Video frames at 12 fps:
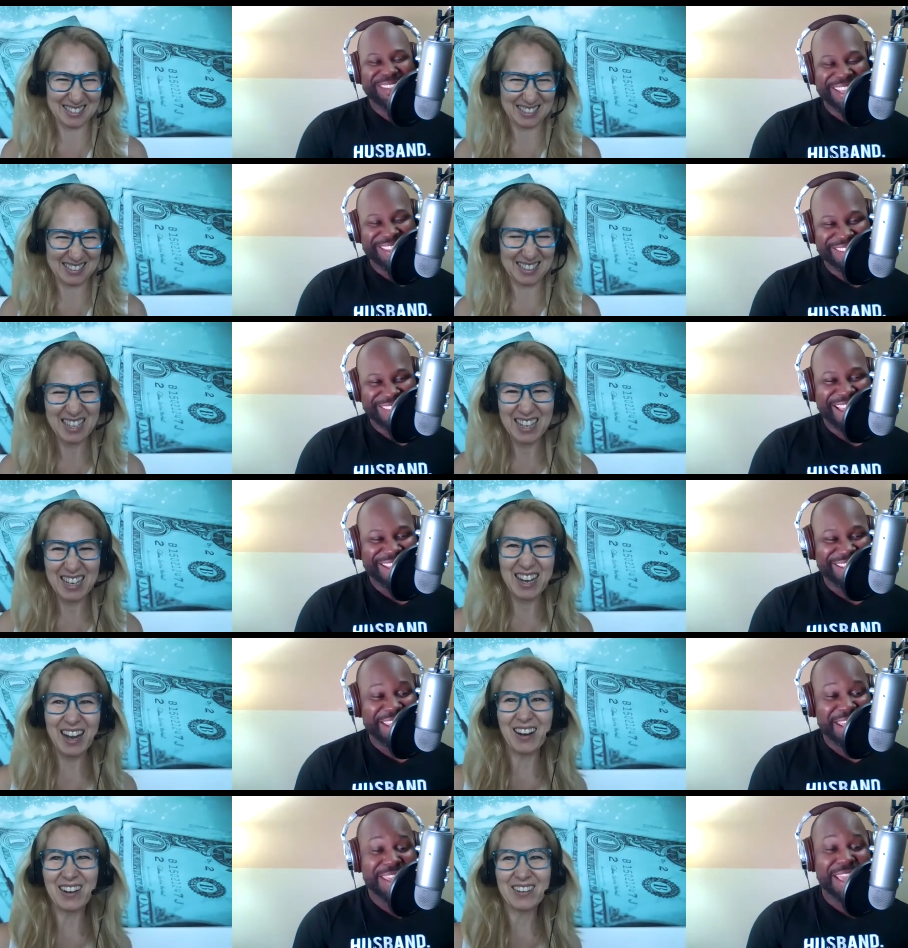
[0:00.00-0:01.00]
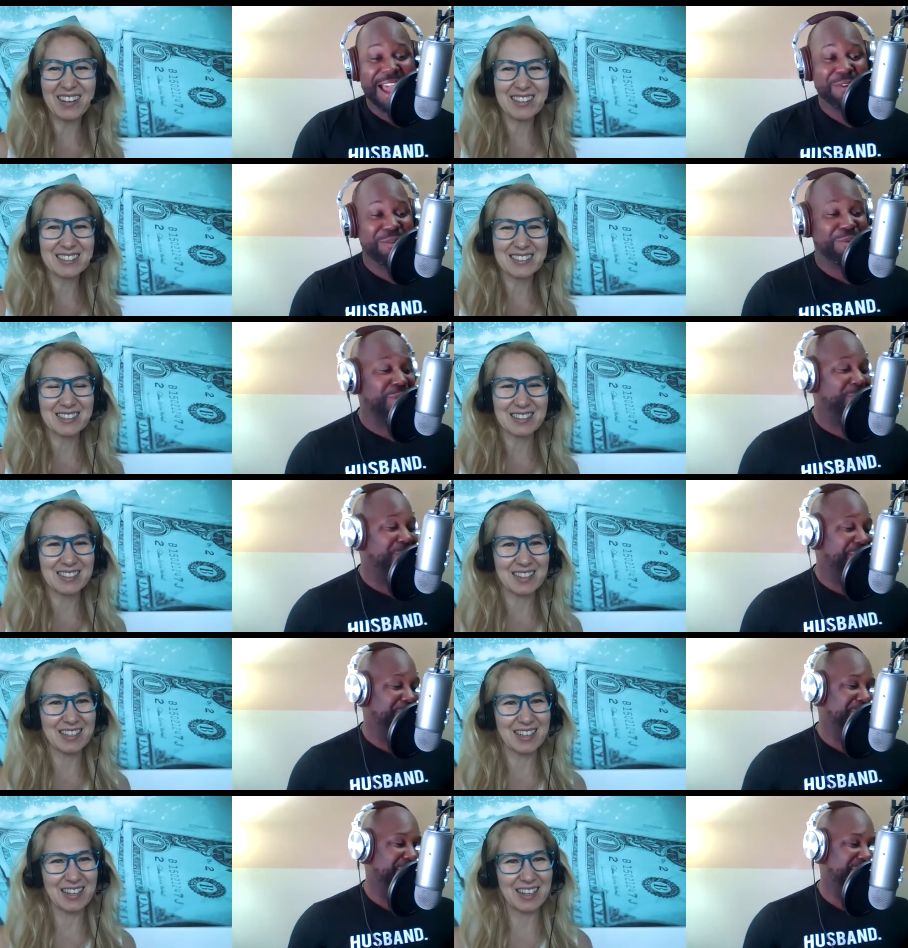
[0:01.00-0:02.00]
Speaker 1: exactly. Yeah, I grew up a
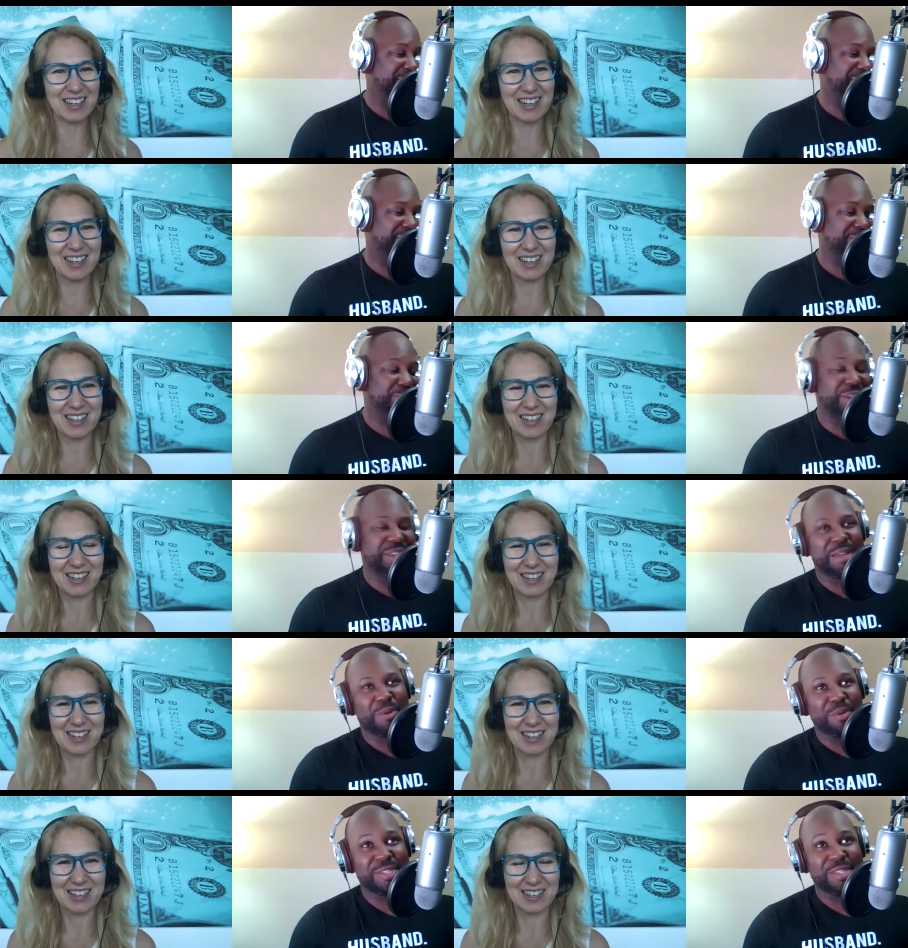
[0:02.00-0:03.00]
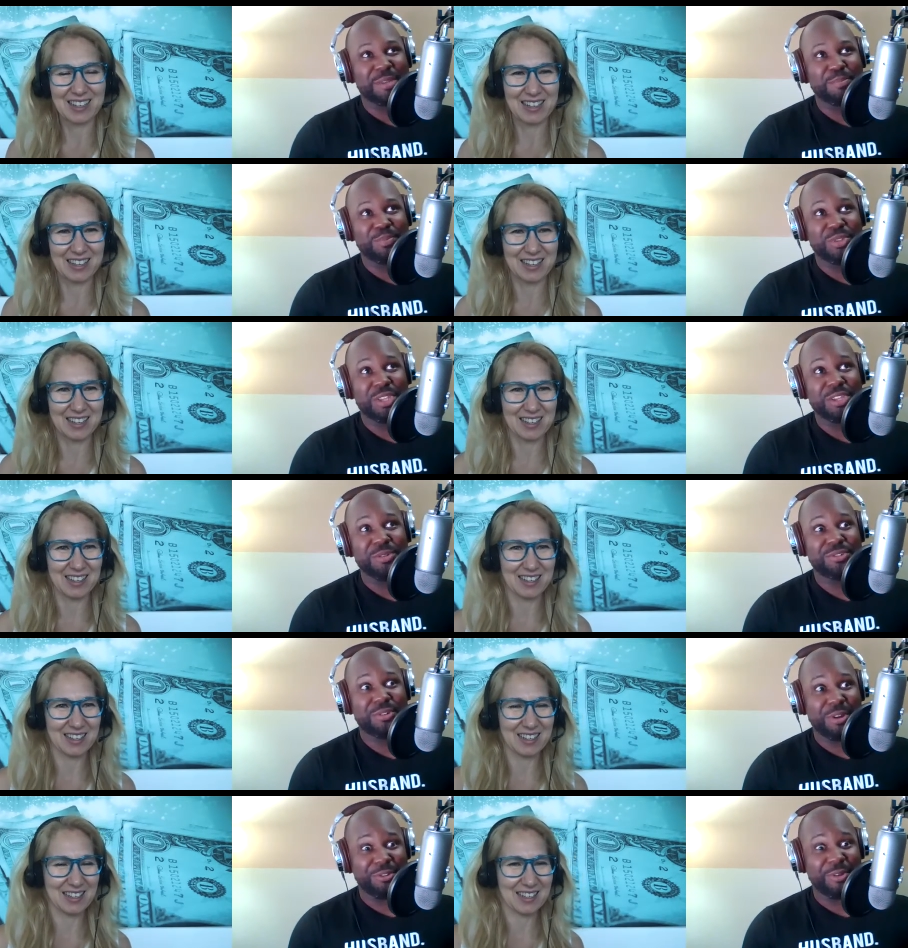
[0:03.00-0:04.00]
big. Uh, well, I wasn't a, the huge
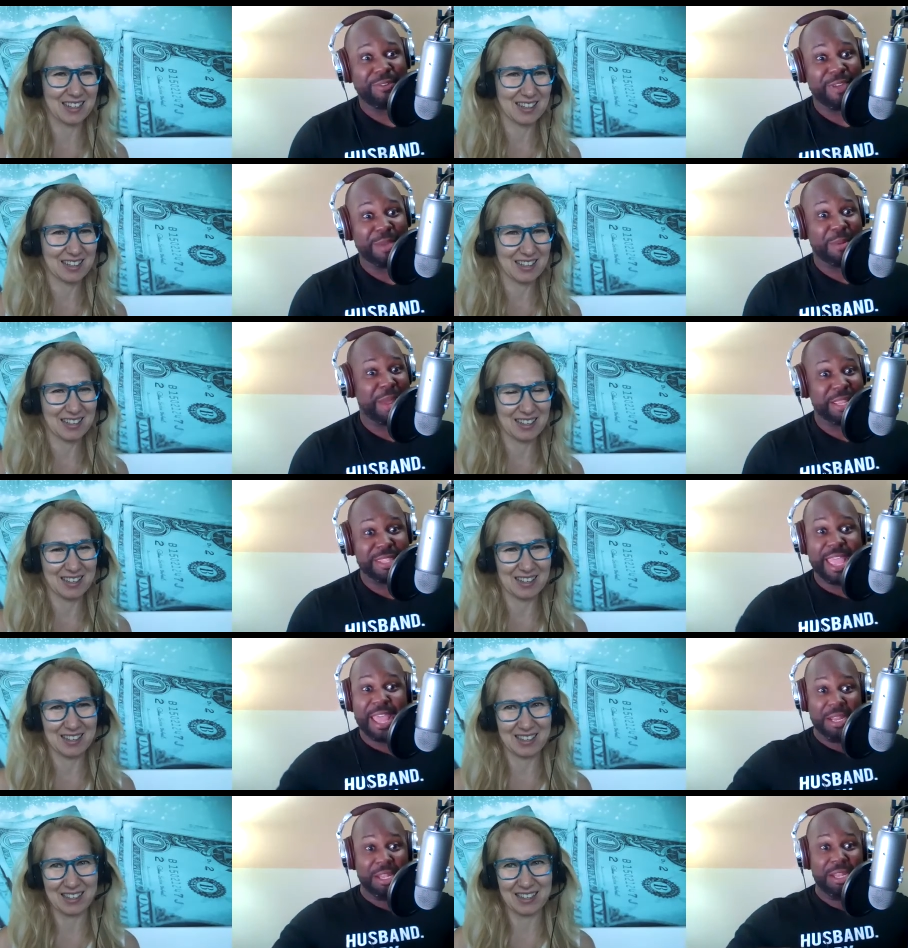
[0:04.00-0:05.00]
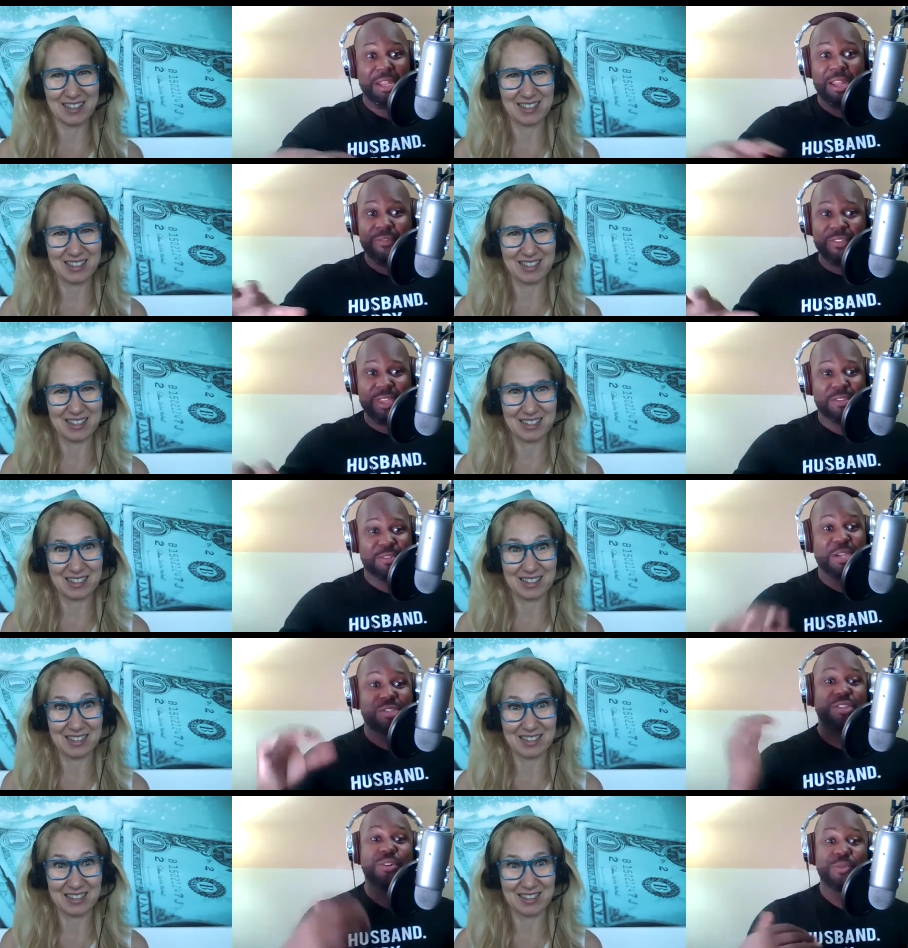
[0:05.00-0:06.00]
Star Trek fan, but my dad loved it,
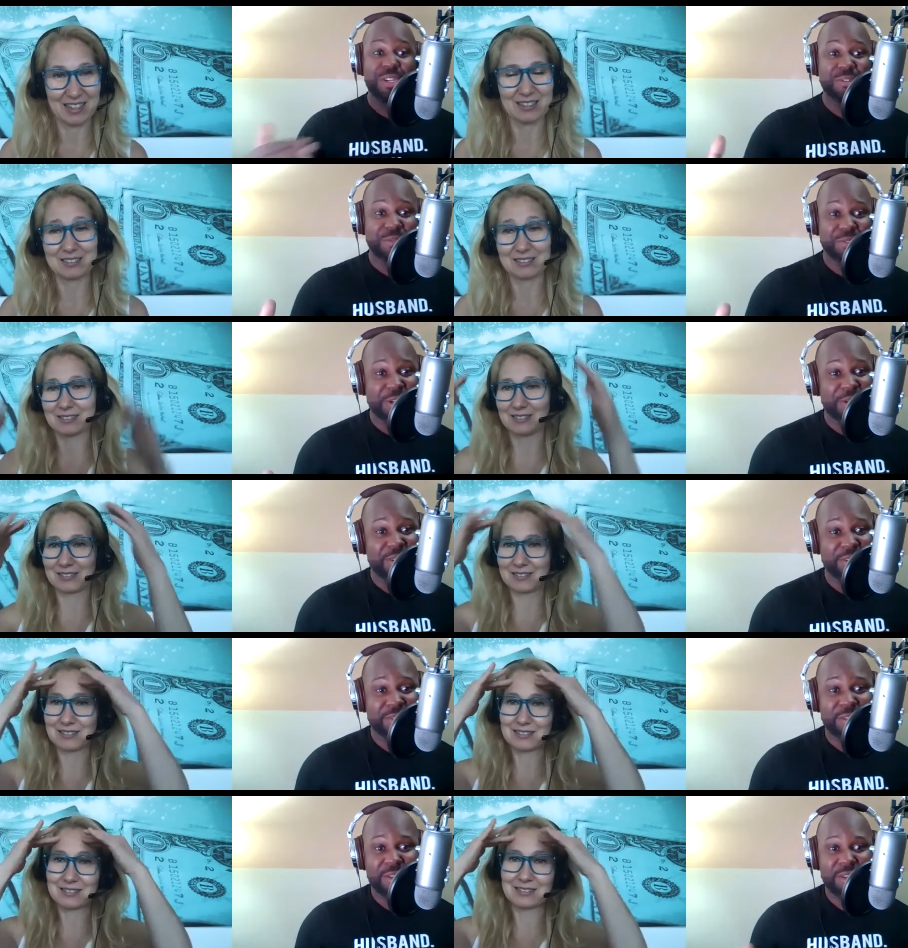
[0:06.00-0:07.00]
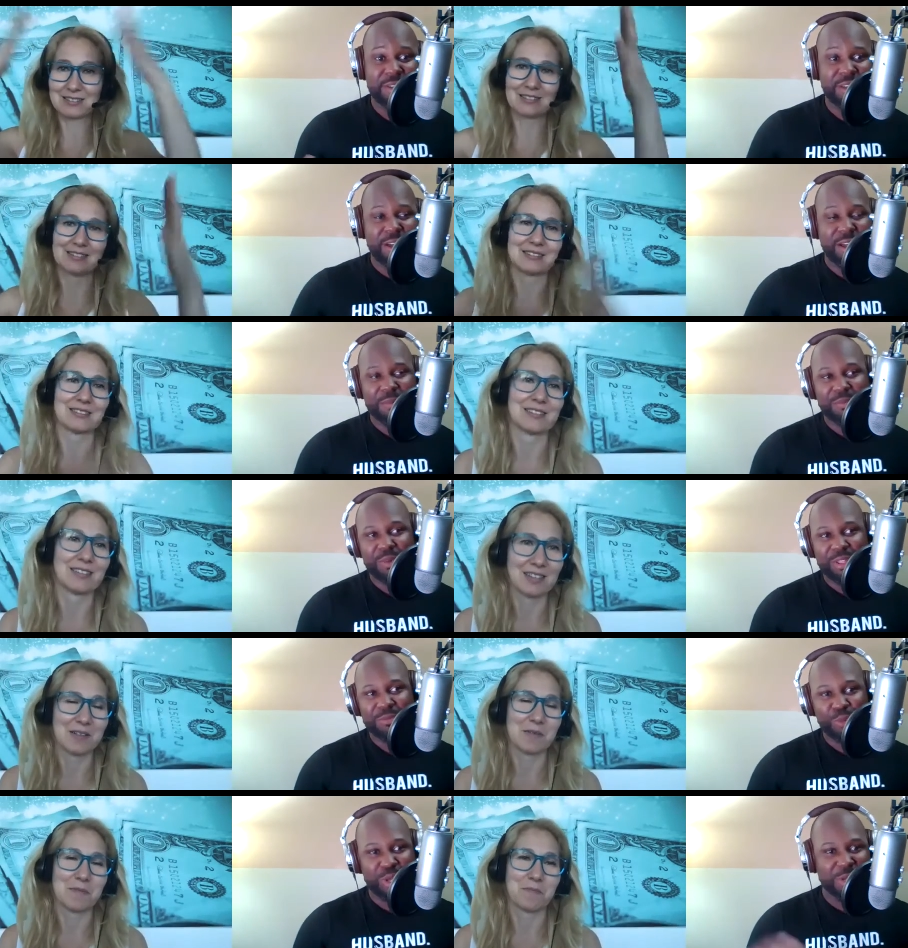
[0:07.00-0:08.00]
especially the original series um, with
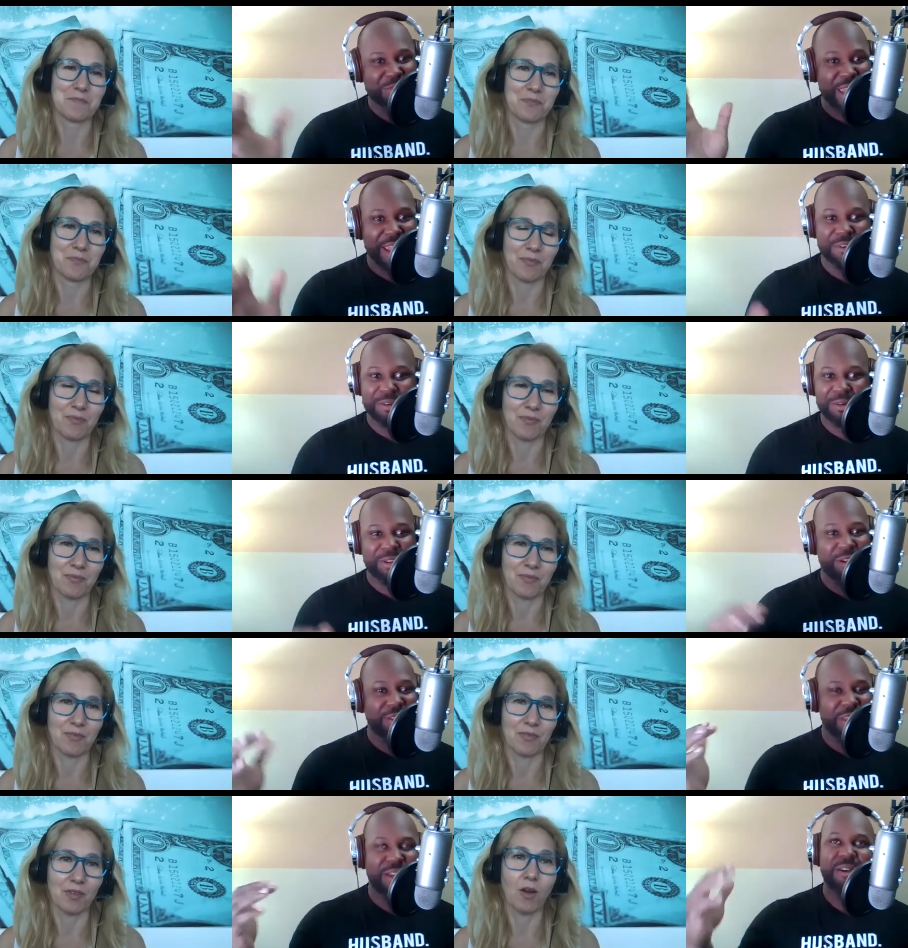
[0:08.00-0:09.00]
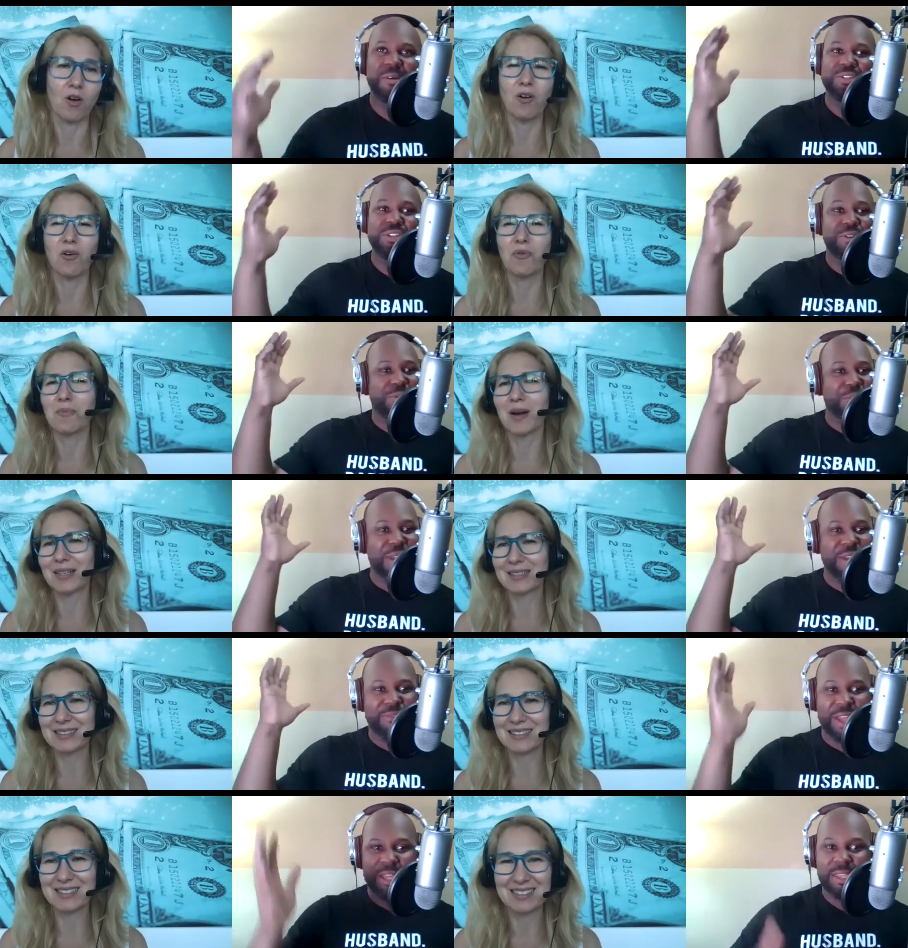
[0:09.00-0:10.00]
William Shatner and all that. Oh, oh good grief!
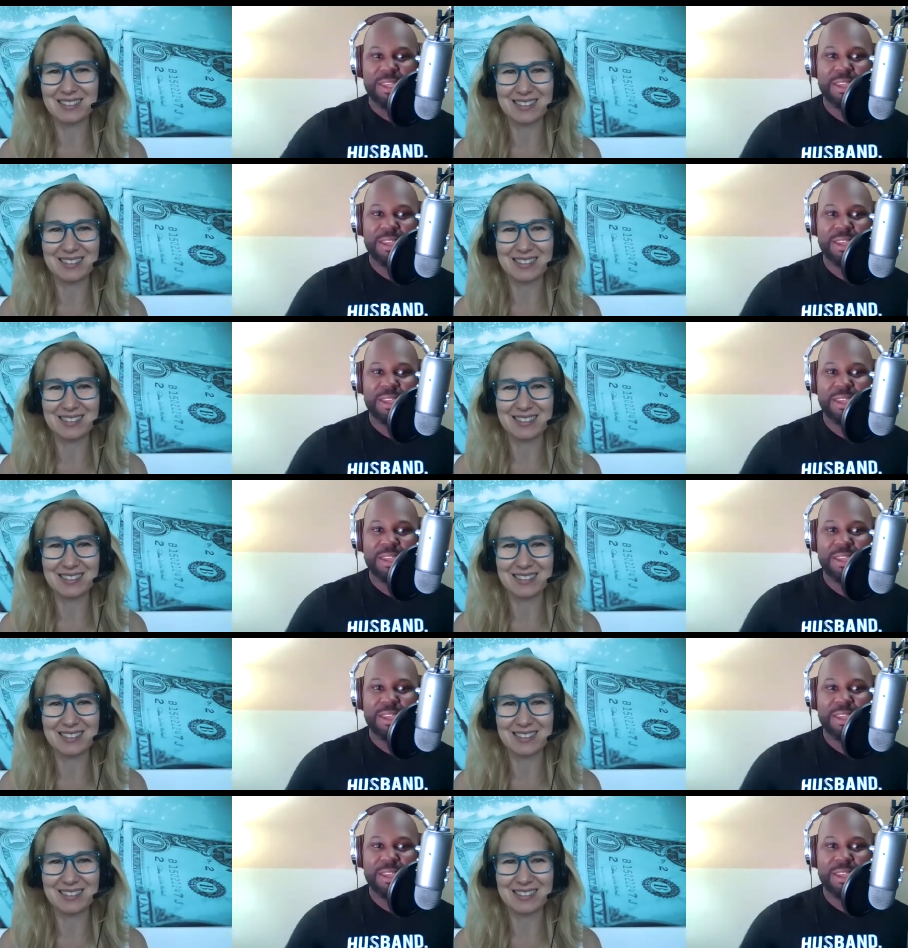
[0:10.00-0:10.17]
I,